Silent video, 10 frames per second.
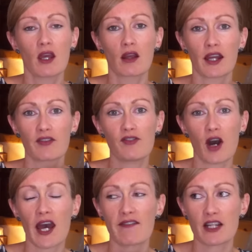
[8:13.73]
Light a
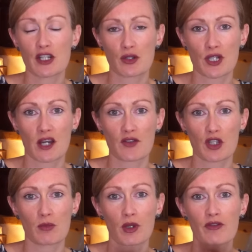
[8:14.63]
fire under yourself so
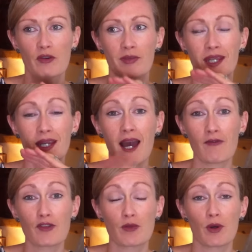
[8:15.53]
you move from being
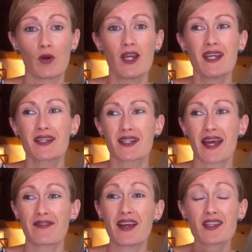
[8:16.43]
comfortable to
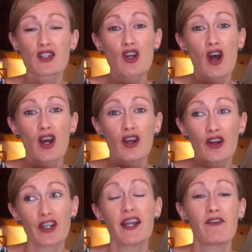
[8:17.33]
saying, that's not
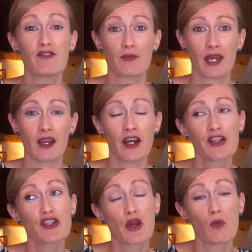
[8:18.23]
good enough for me. I
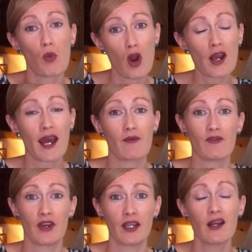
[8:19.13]
just don't want
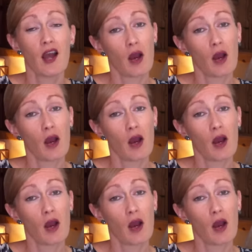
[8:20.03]
comfort.